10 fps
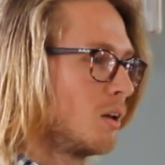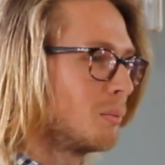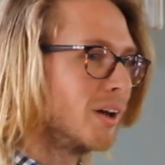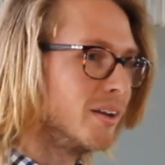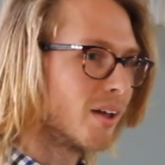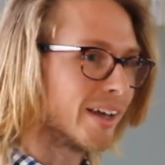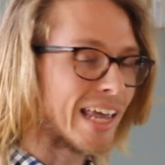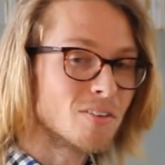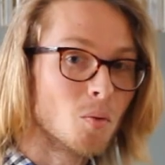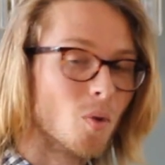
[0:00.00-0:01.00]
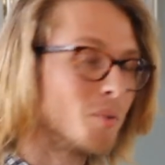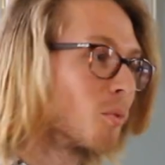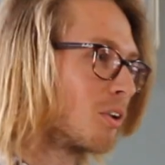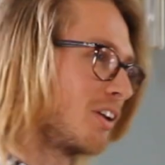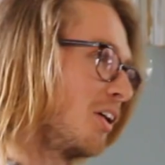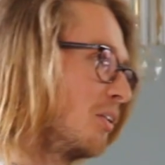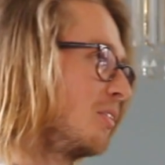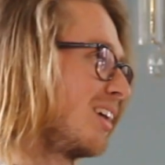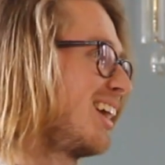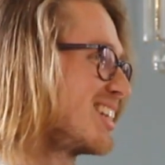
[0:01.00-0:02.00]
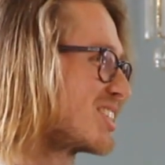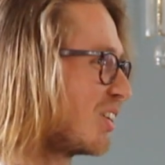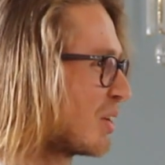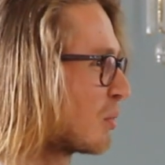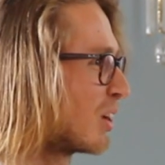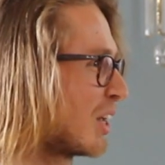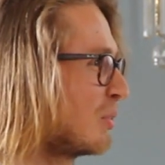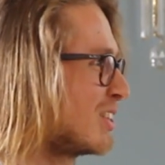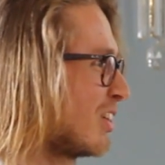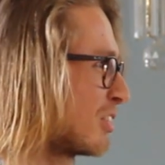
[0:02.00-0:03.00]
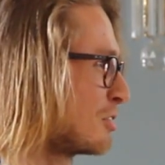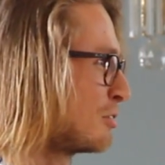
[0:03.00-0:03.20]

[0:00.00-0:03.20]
But I gave it one more go. I started working with Dr.